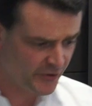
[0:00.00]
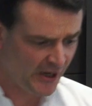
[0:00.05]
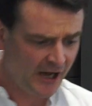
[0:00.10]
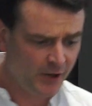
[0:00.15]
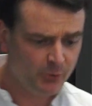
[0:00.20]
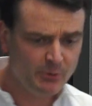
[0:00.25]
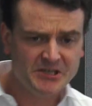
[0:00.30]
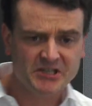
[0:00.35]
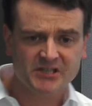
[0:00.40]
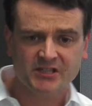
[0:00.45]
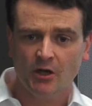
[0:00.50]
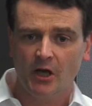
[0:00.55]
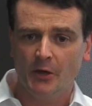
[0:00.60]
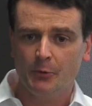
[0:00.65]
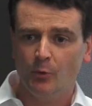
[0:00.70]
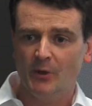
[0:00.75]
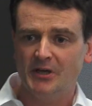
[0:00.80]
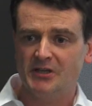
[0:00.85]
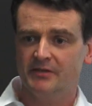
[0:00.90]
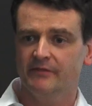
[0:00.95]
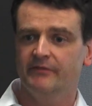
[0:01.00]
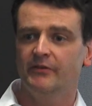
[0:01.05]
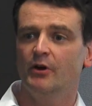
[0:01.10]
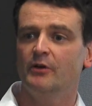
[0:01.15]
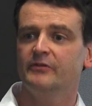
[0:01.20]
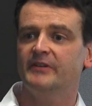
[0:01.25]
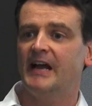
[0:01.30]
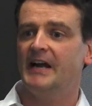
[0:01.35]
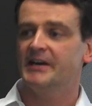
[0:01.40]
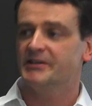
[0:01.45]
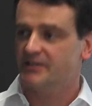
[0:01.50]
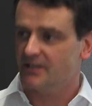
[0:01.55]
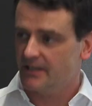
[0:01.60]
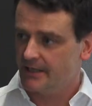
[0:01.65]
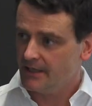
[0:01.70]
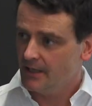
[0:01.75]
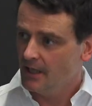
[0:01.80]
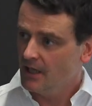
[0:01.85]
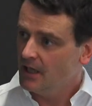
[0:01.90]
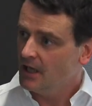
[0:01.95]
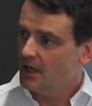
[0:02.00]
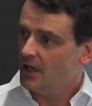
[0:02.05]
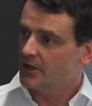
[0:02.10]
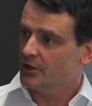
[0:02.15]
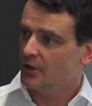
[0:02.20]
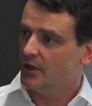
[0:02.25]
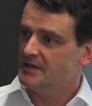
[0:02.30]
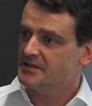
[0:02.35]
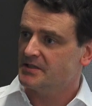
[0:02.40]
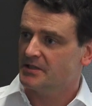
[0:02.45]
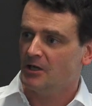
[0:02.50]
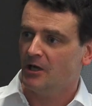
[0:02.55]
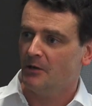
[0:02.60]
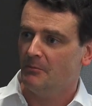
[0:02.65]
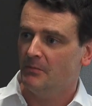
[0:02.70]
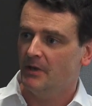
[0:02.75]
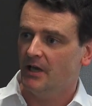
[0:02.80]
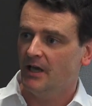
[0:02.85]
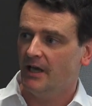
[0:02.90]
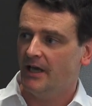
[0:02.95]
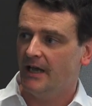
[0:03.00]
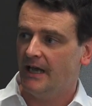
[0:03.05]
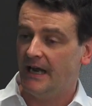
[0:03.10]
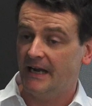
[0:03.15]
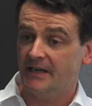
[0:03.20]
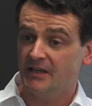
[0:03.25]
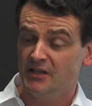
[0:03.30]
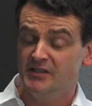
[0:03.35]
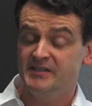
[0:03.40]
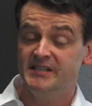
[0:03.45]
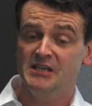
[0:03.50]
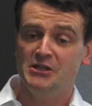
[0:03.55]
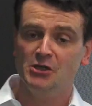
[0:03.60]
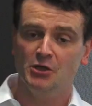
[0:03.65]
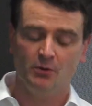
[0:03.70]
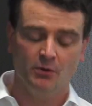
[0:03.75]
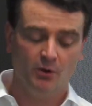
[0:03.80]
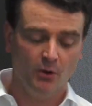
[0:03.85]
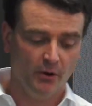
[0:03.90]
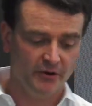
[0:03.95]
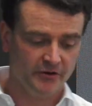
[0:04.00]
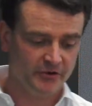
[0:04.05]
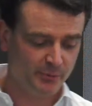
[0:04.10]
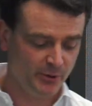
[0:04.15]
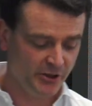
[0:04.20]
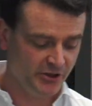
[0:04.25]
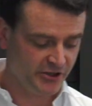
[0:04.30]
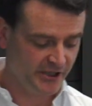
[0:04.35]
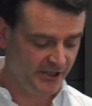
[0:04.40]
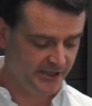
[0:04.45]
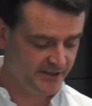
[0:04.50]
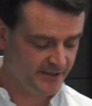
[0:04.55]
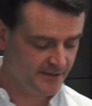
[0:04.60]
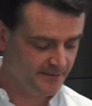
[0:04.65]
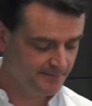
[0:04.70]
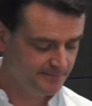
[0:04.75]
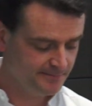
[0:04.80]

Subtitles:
how do we decide which of those actually are going to come and continue on a spreadsheet?